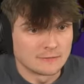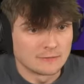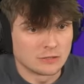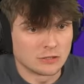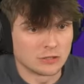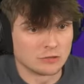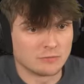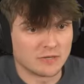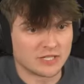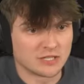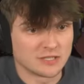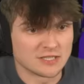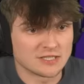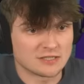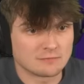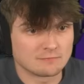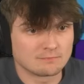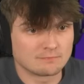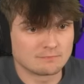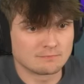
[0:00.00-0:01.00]
Oh my goodness.
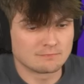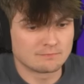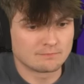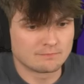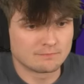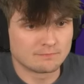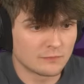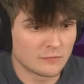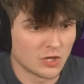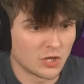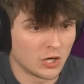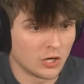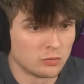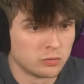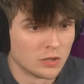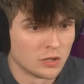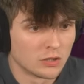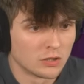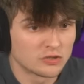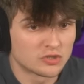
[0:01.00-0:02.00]
Oh!
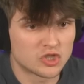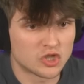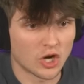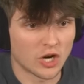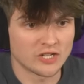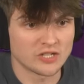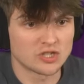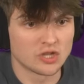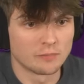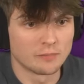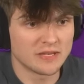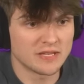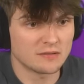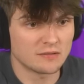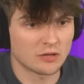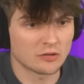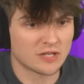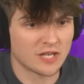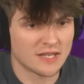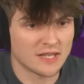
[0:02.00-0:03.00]
Giant zombie.
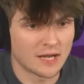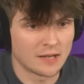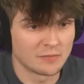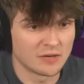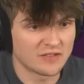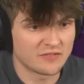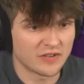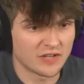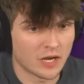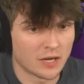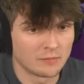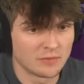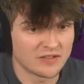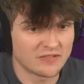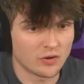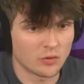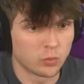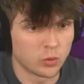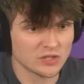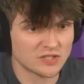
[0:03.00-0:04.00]
Okay, I'm leaving, I'm
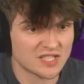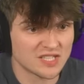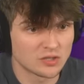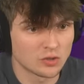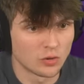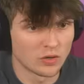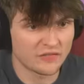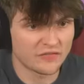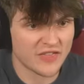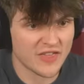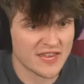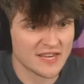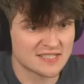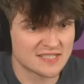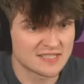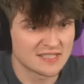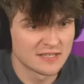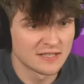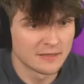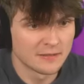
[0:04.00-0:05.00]
leaving. What is all of
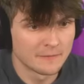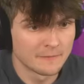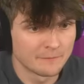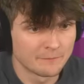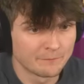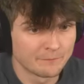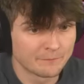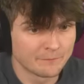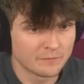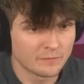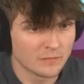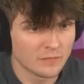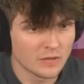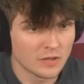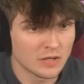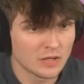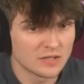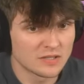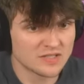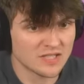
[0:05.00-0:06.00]
this?
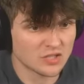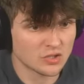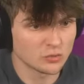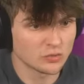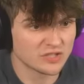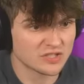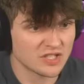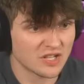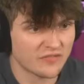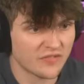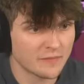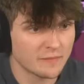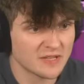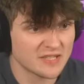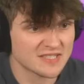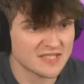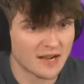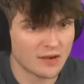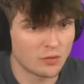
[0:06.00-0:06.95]
Is this all the stuff I missed out